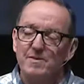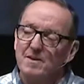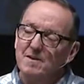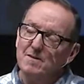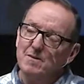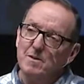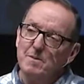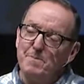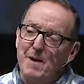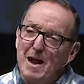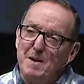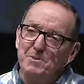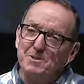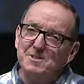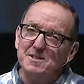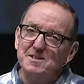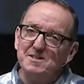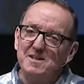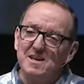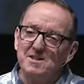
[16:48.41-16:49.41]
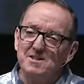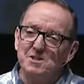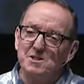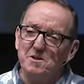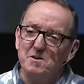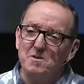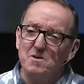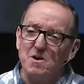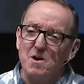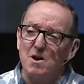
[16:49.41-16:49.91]
Well, the Bible says,
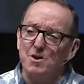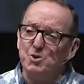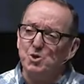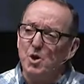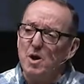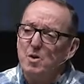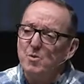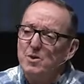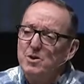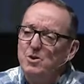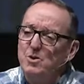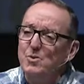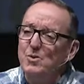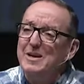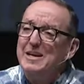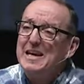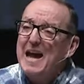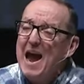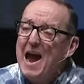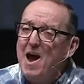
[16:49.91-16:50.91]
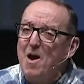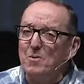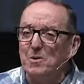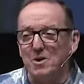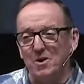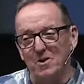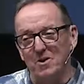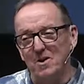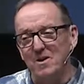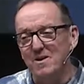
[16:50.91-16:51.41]
consider it all joy when you
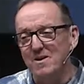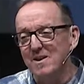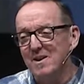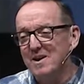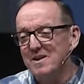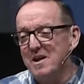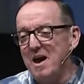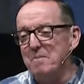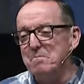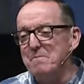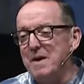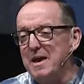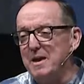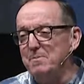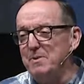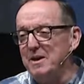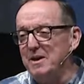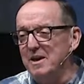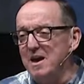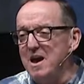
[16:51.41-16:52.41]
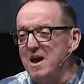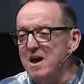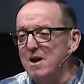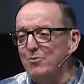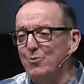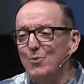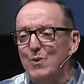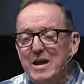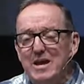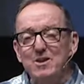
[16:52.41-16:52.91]
encounter, not maybe
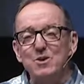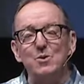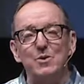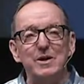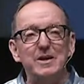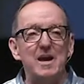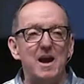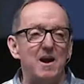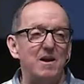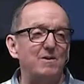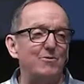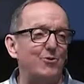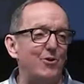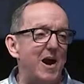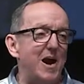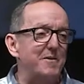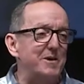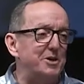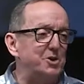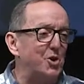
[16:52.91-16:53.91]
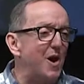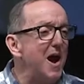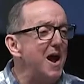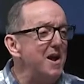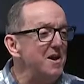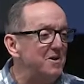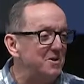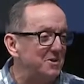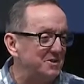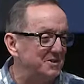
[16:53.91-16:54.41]
if, when you encounter fiery
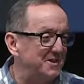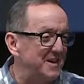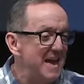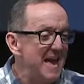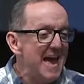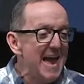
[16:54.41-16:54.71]
trials.